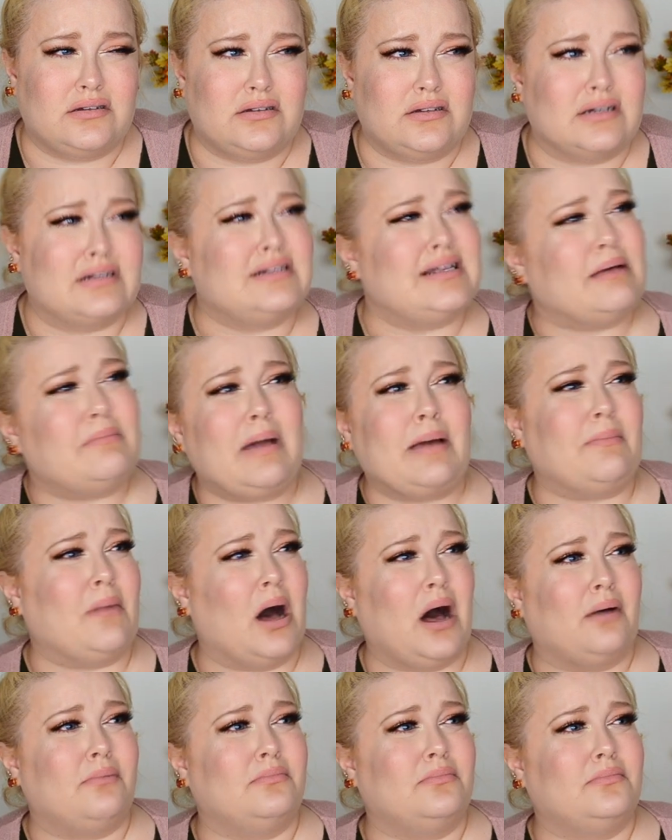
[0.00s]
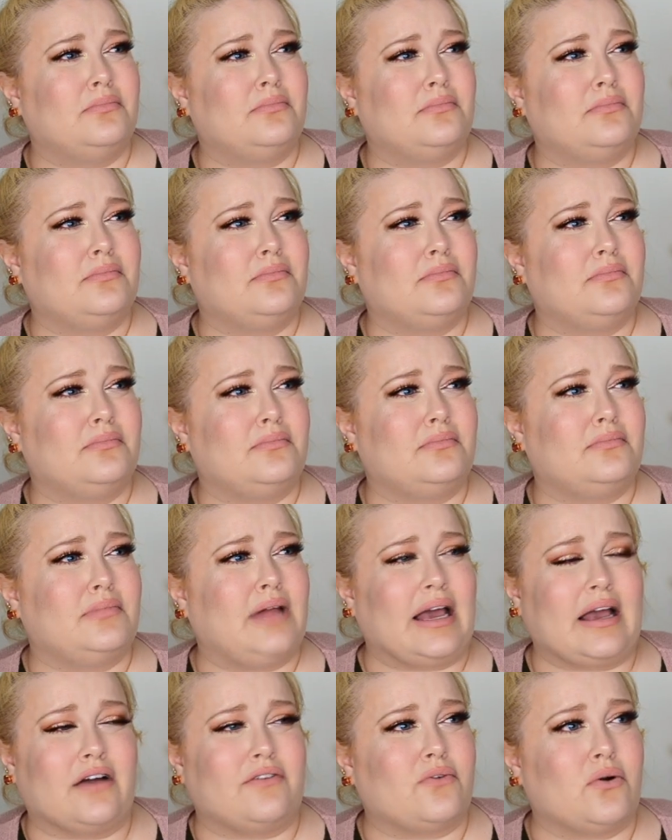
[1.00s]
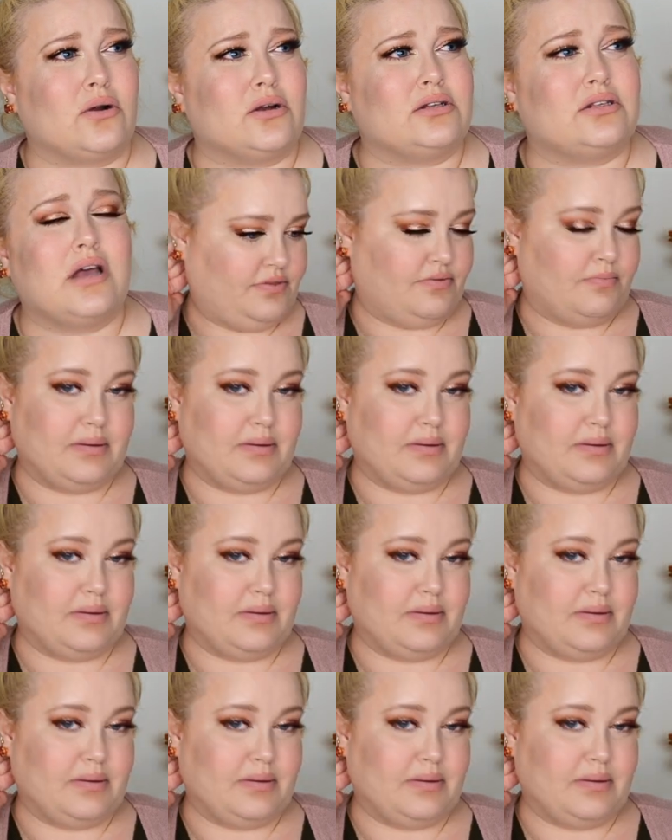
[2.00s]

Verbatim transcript: except my mom like of course.